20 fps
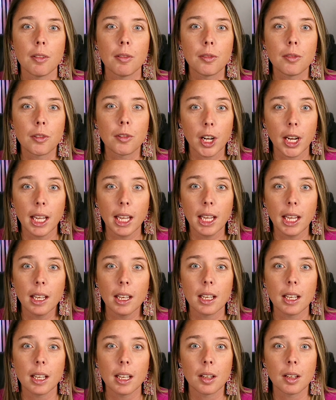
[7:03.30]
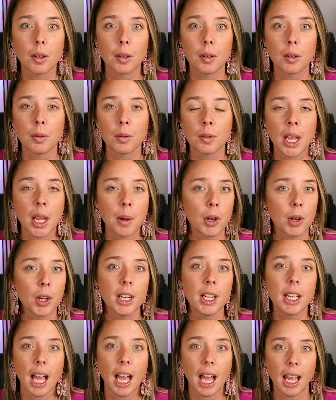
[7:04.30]
a free
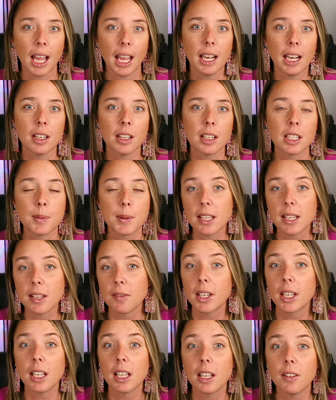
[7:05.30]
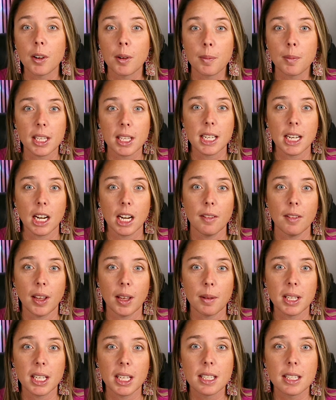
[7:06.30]
neighborhood guide specifically for military
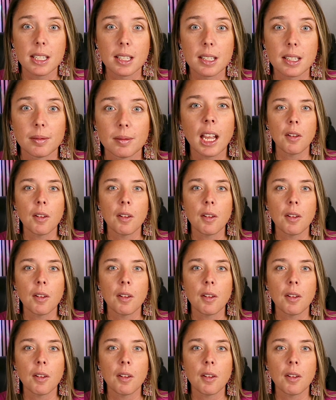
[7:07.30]
families.